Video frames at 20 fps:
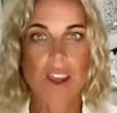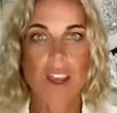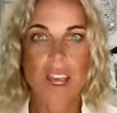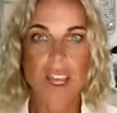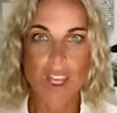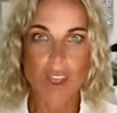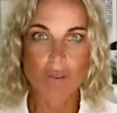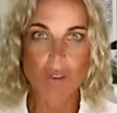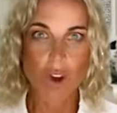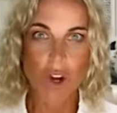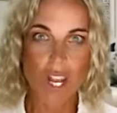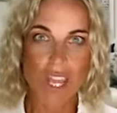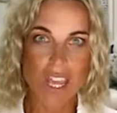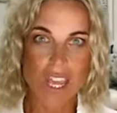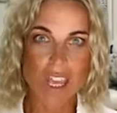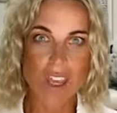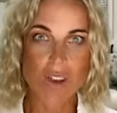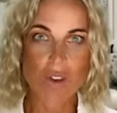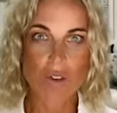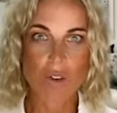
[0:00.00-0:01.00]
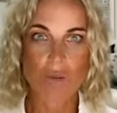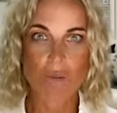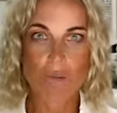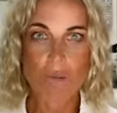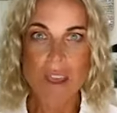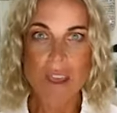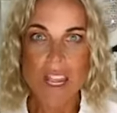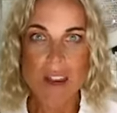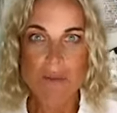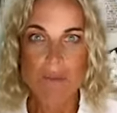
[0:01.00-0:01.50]
You've got to eat your
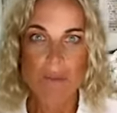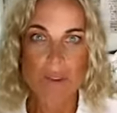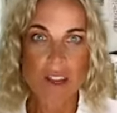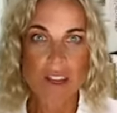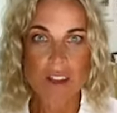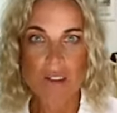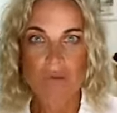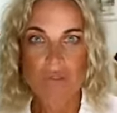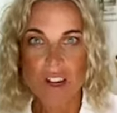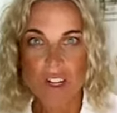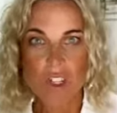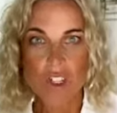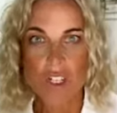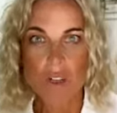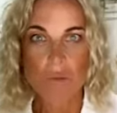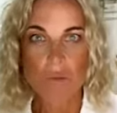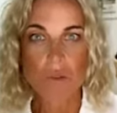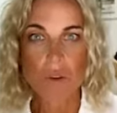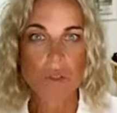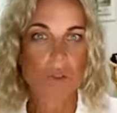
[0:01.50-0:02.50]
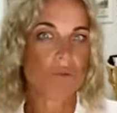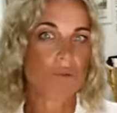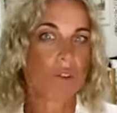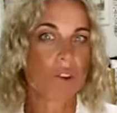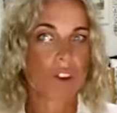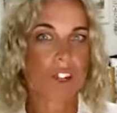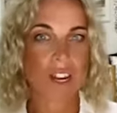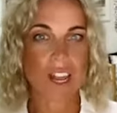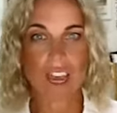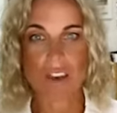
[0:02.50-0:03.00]
meat and your vegetables before
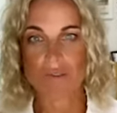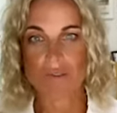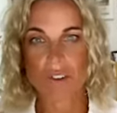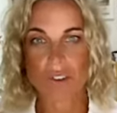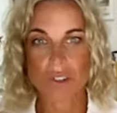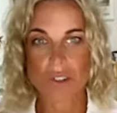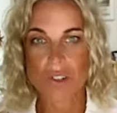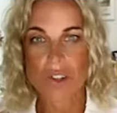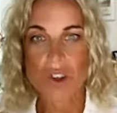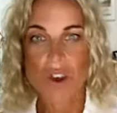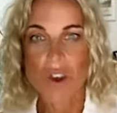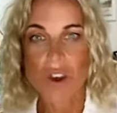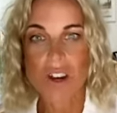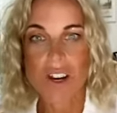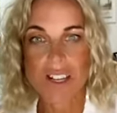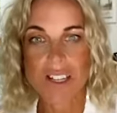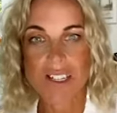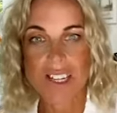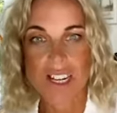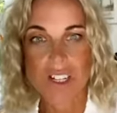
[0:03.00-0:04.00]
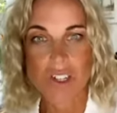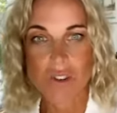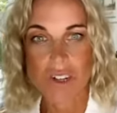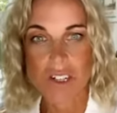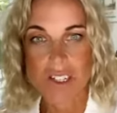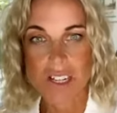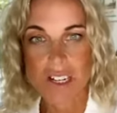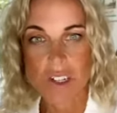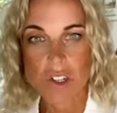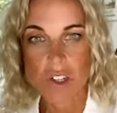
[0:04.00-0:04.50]
you can have your dessert, etc.,
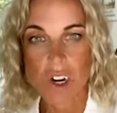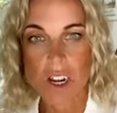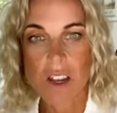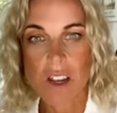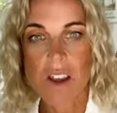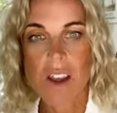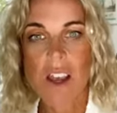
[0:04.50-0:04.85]
etc.